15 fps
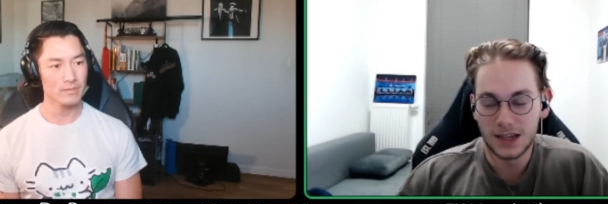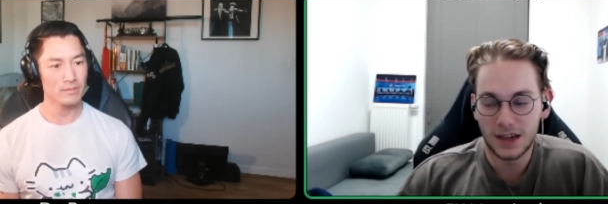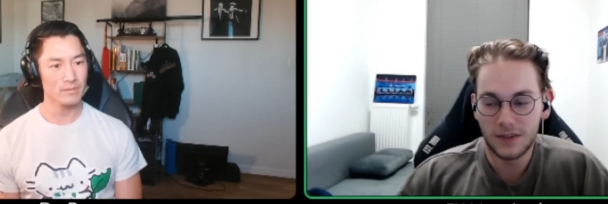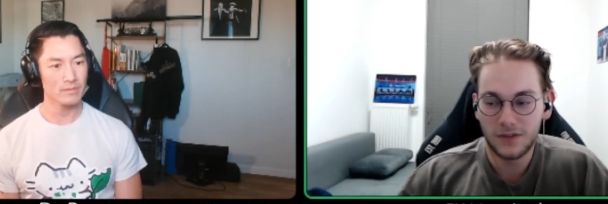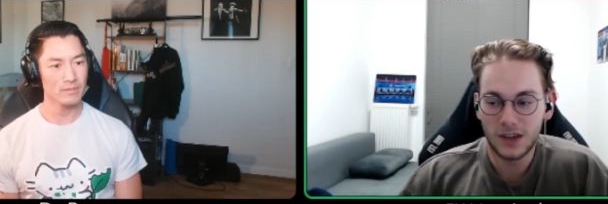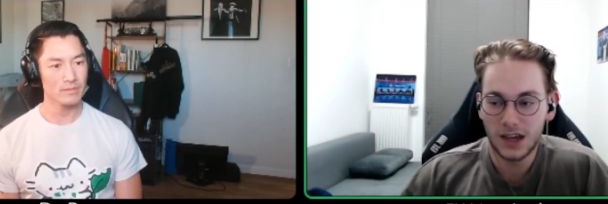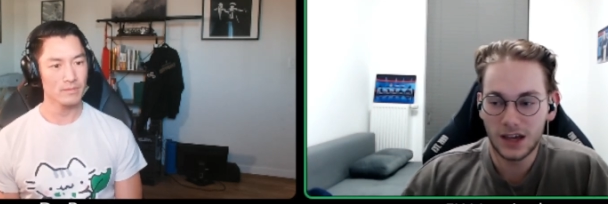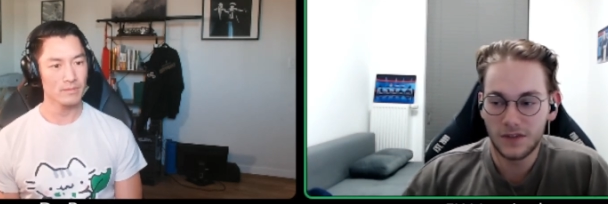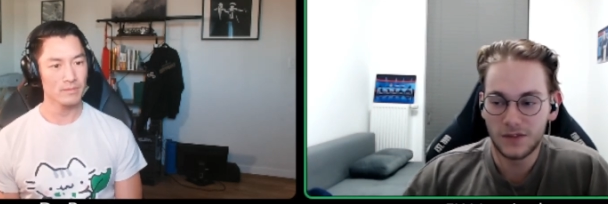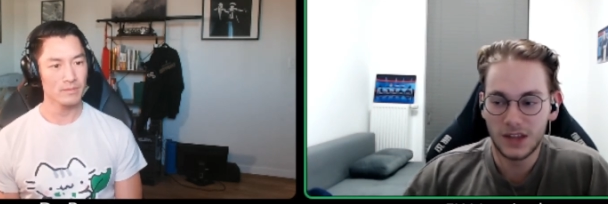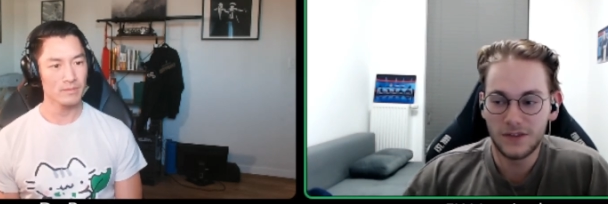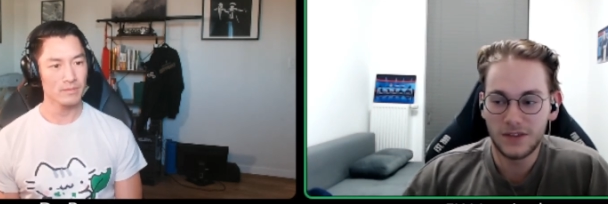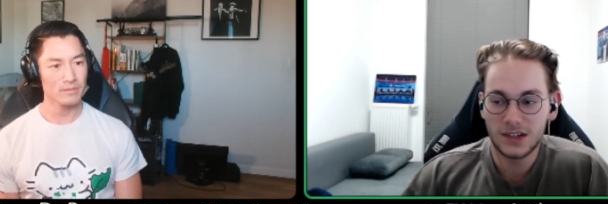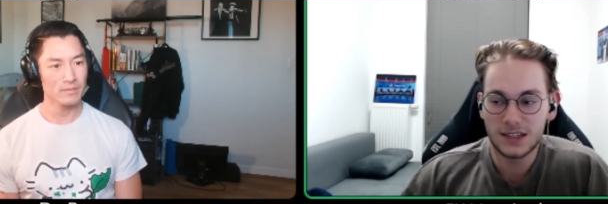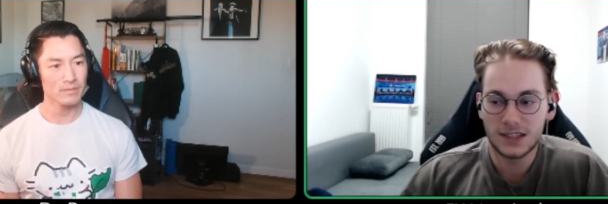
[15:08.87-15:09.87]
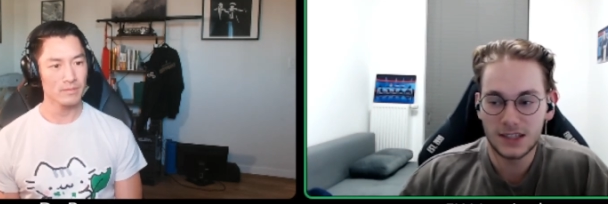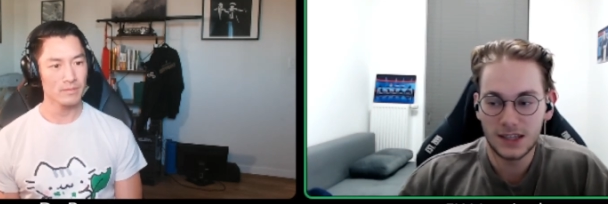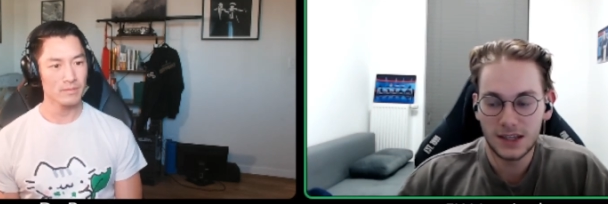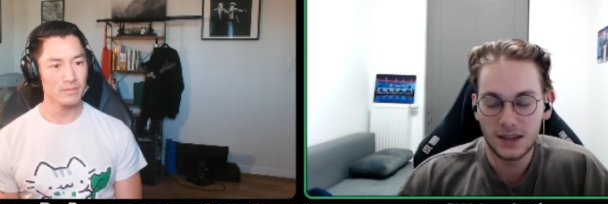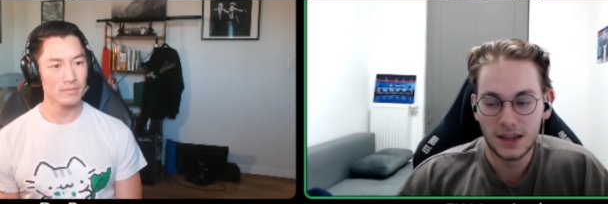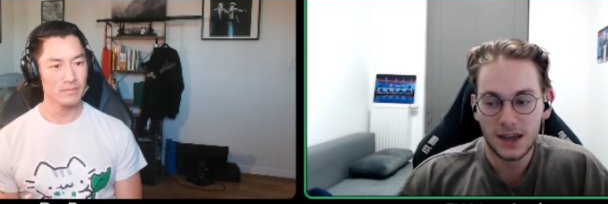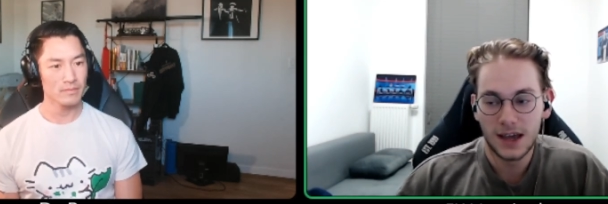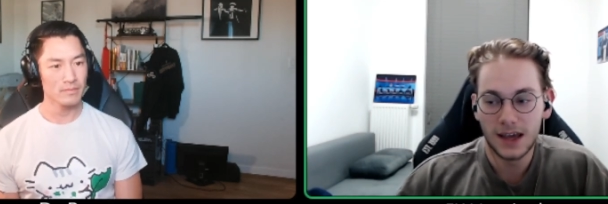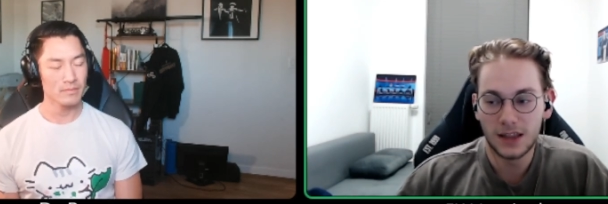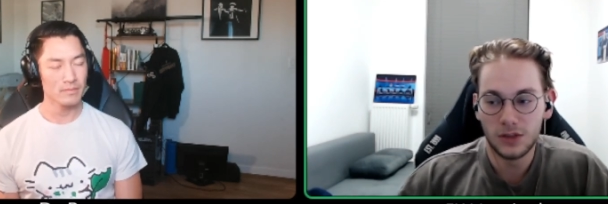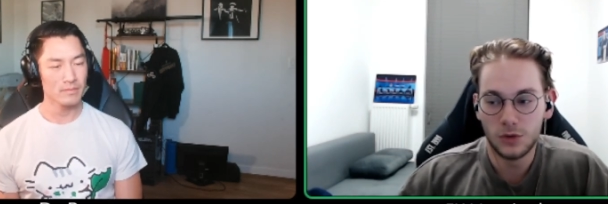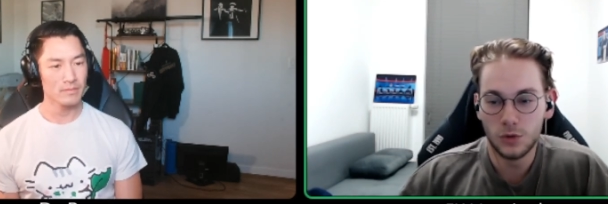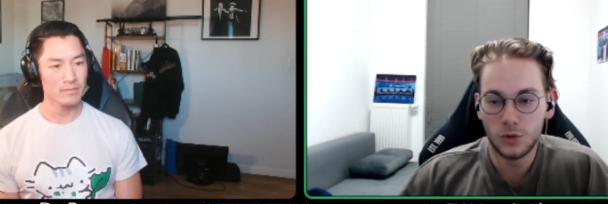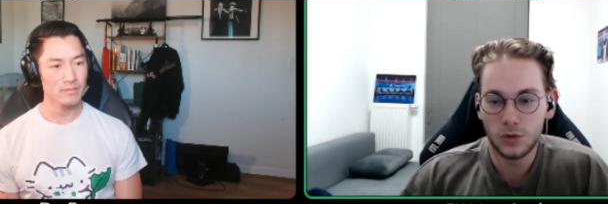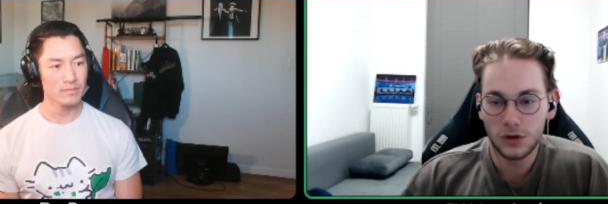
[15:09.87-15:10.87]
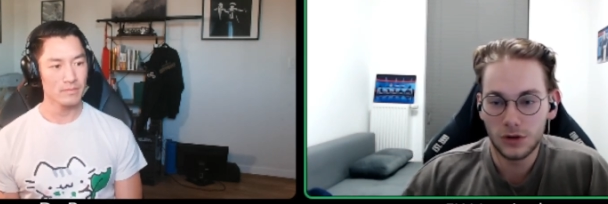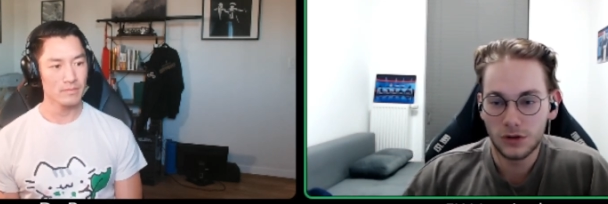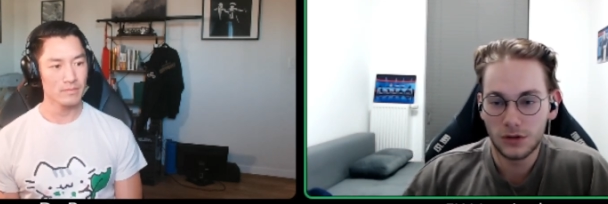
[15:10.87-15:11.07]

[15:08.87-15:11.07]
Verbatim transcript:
Speaker 1: I think I have never seen a duo